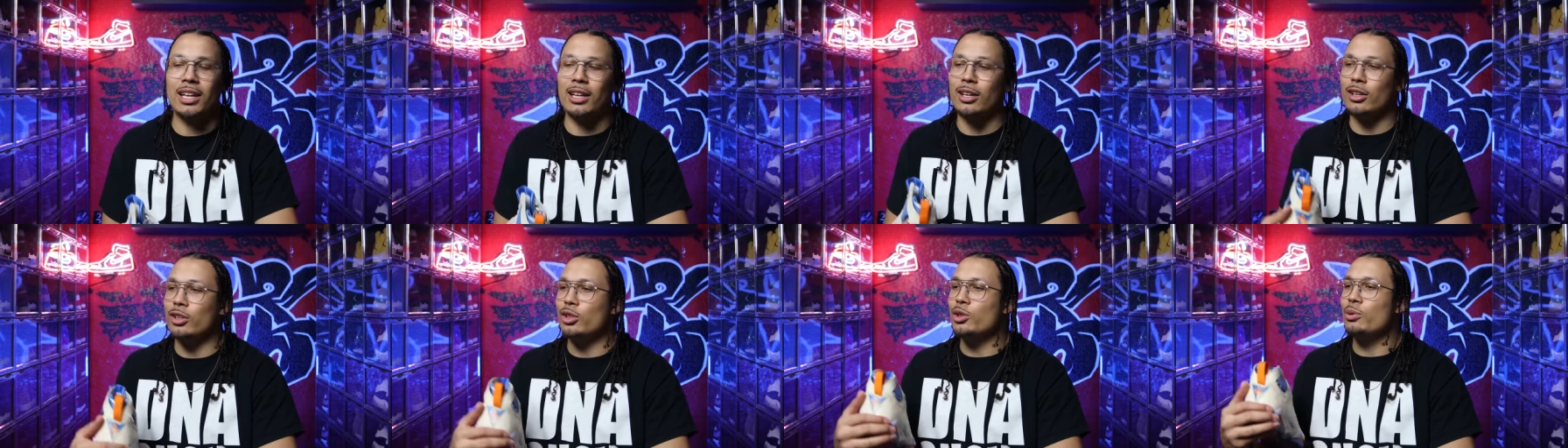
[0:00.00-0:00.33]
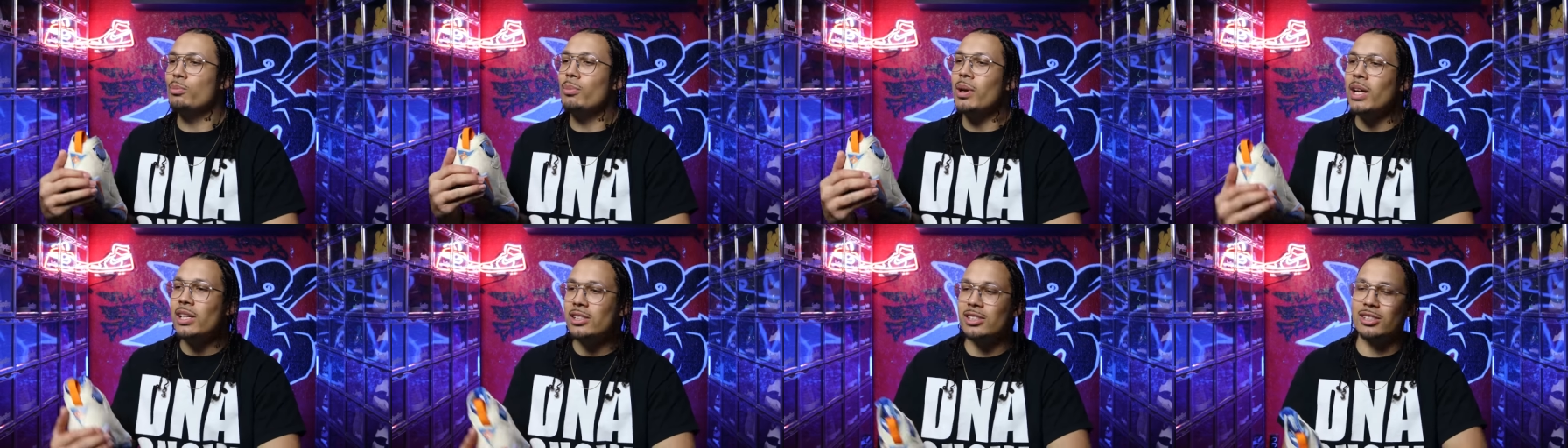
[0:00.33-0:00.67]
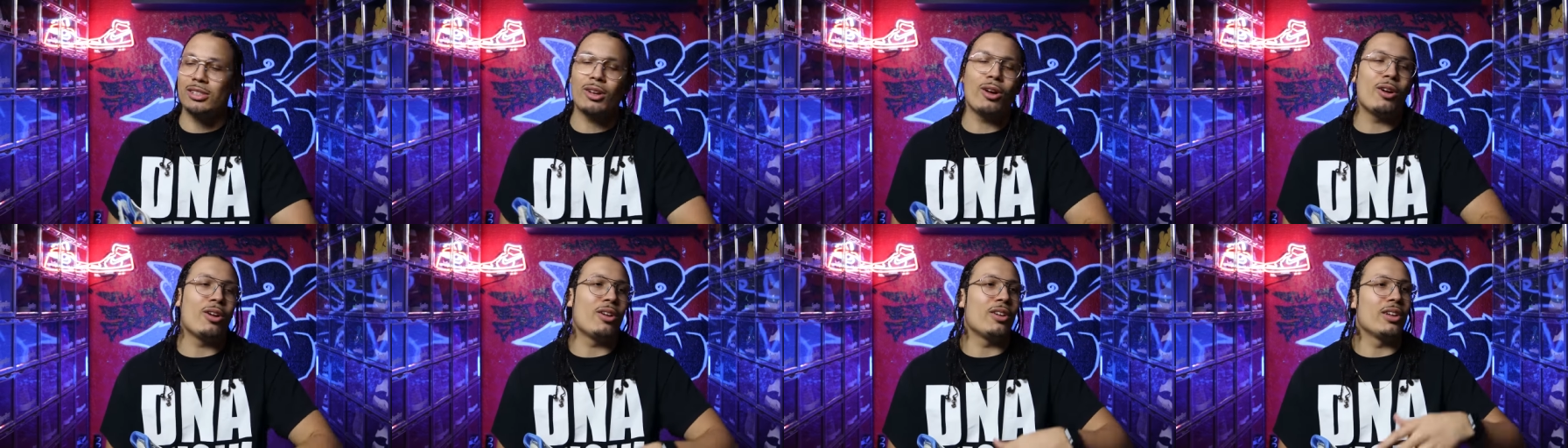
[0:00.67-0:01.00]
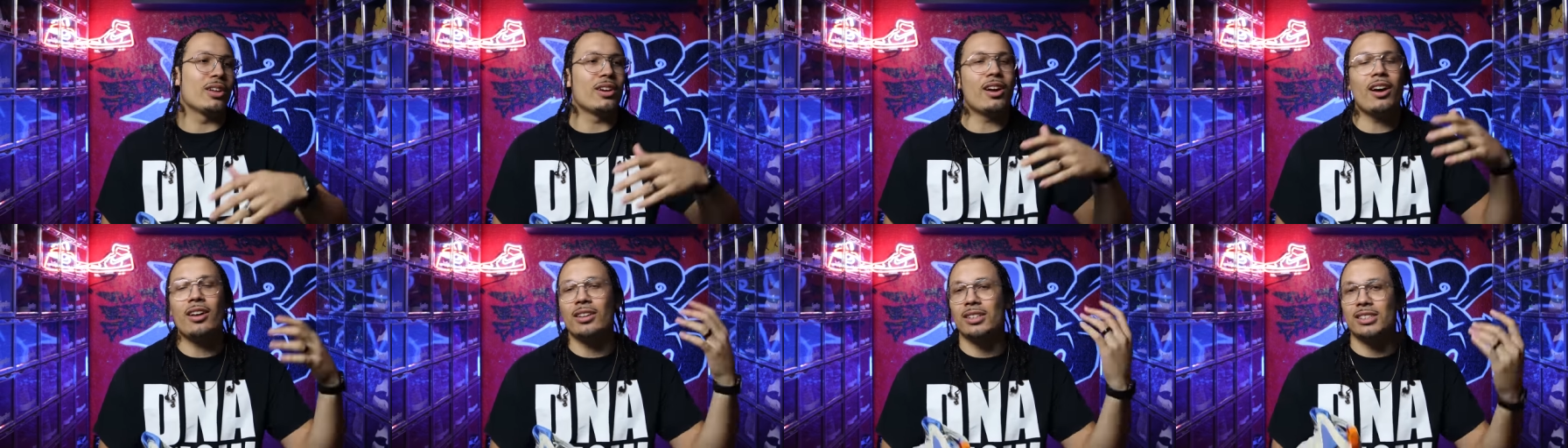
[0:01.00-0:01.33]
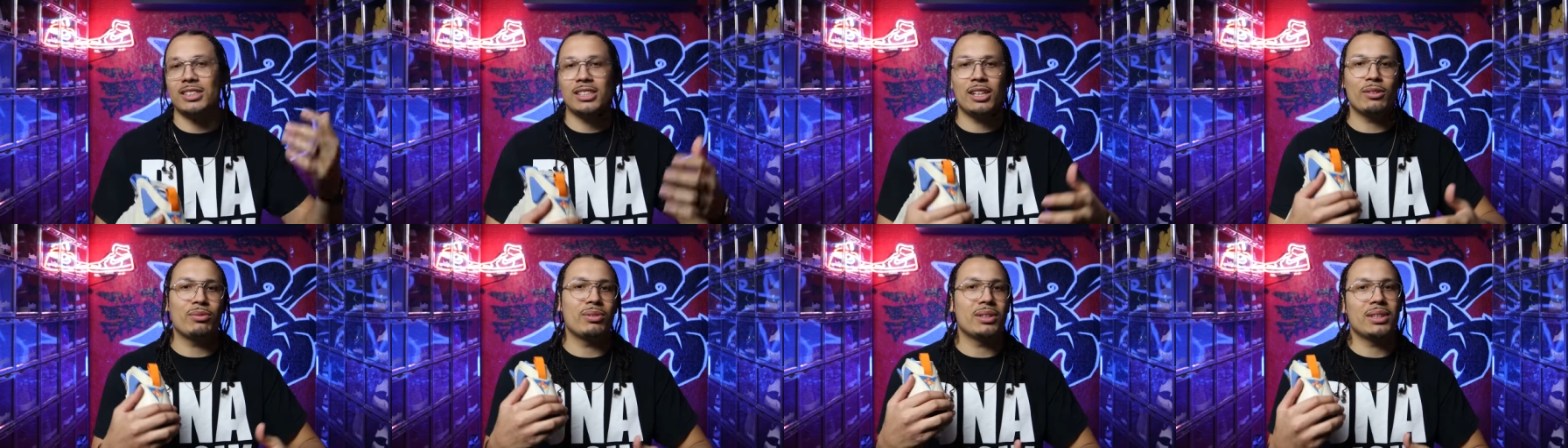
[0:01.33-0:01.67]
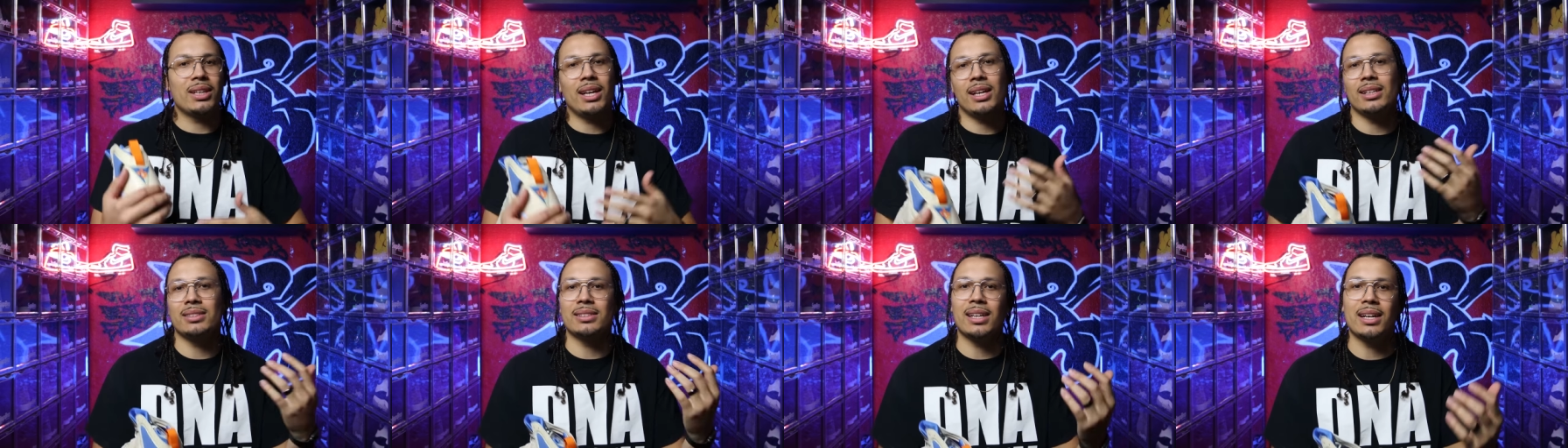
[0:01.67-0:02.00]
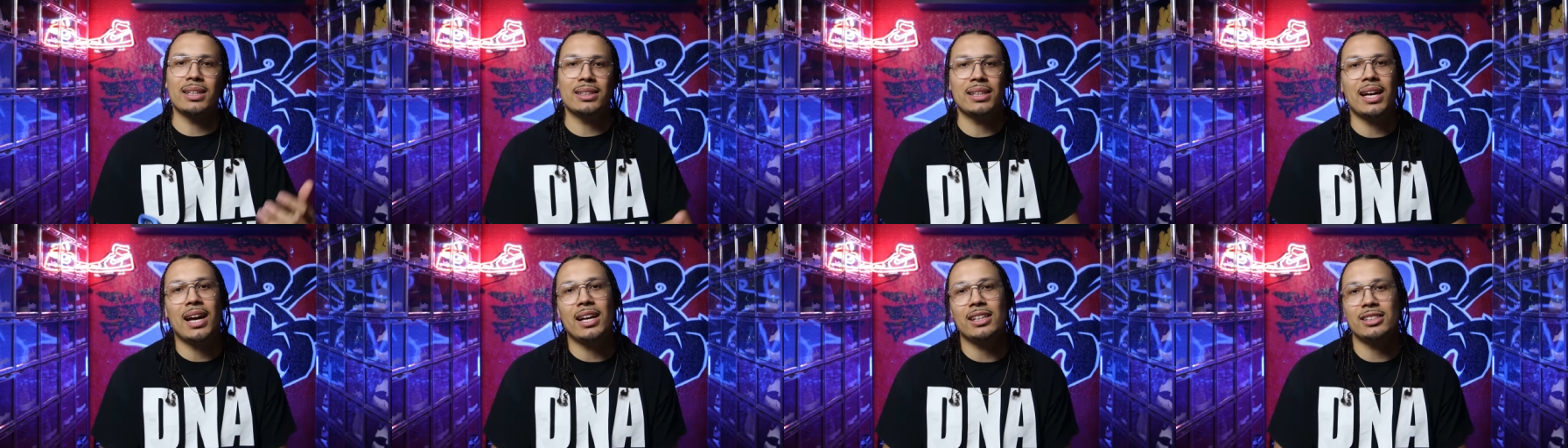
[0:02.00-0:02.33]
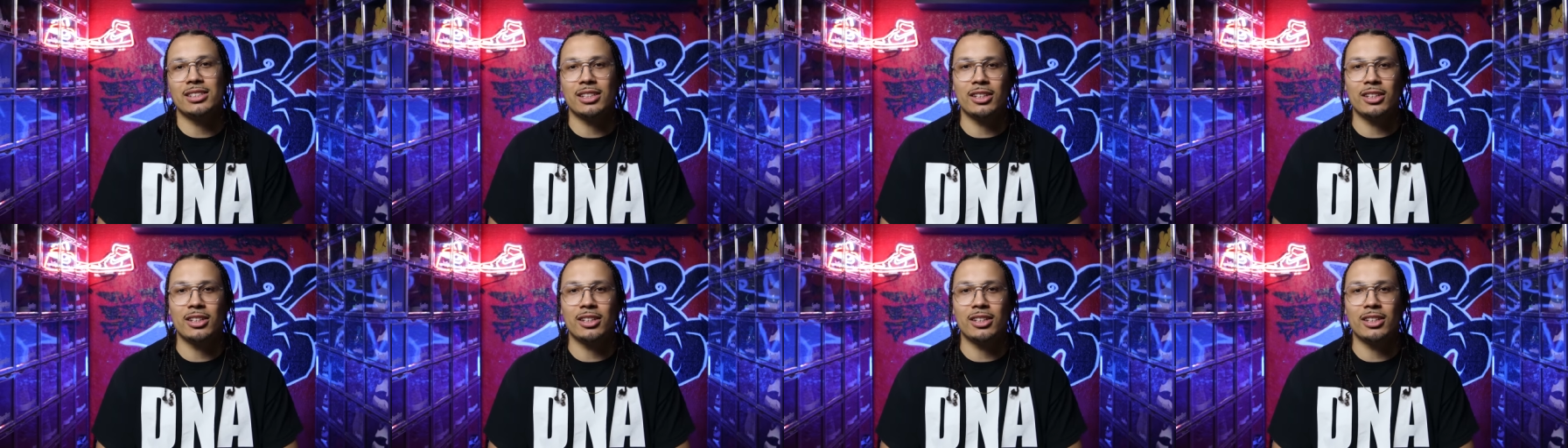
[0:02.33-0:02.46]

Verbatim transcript: and a new midsole and all these these different things like that.